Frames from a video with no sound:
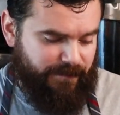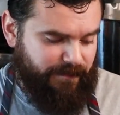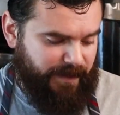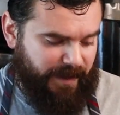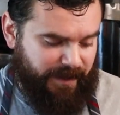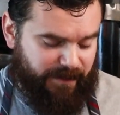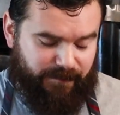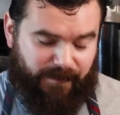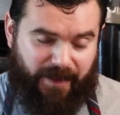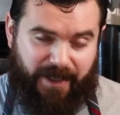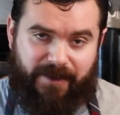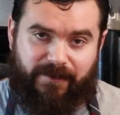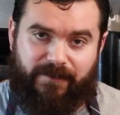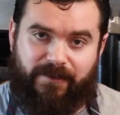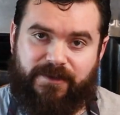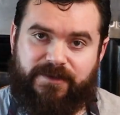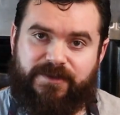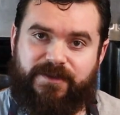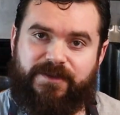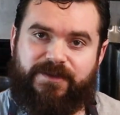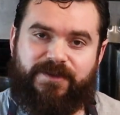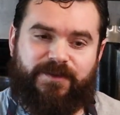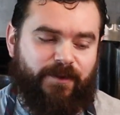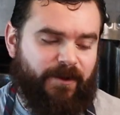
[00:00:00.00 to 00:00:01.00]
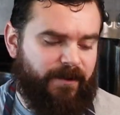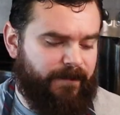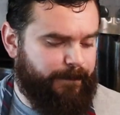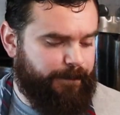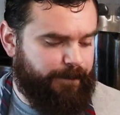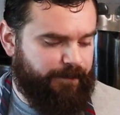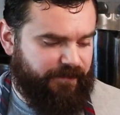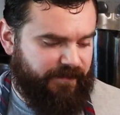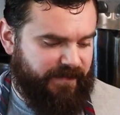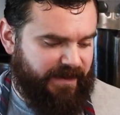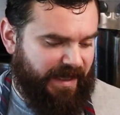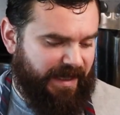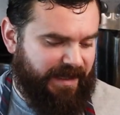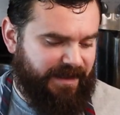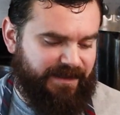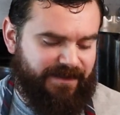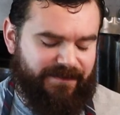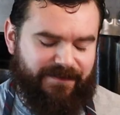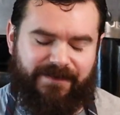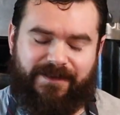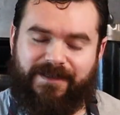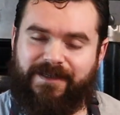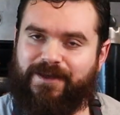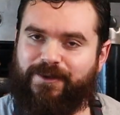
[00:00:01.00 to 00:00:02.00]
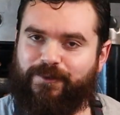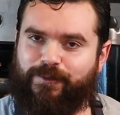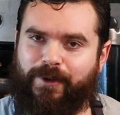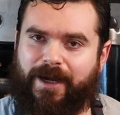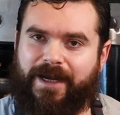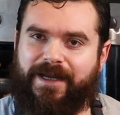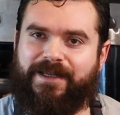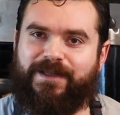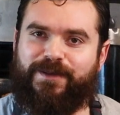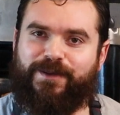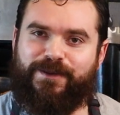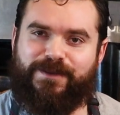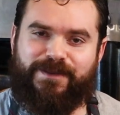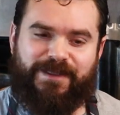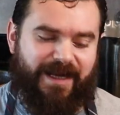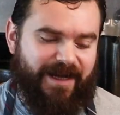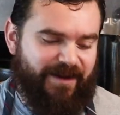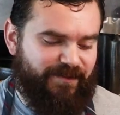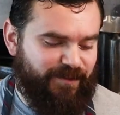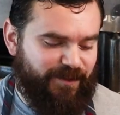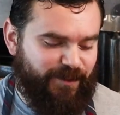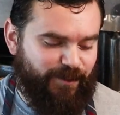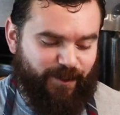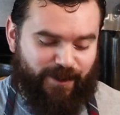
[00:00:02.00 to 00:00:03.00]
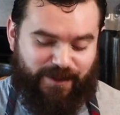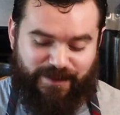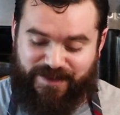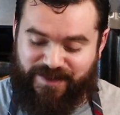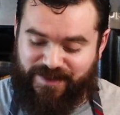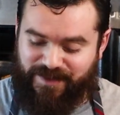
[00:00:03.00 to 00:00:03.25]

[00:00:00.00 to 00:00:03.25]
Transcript: at my grocery store than a regular navel orange.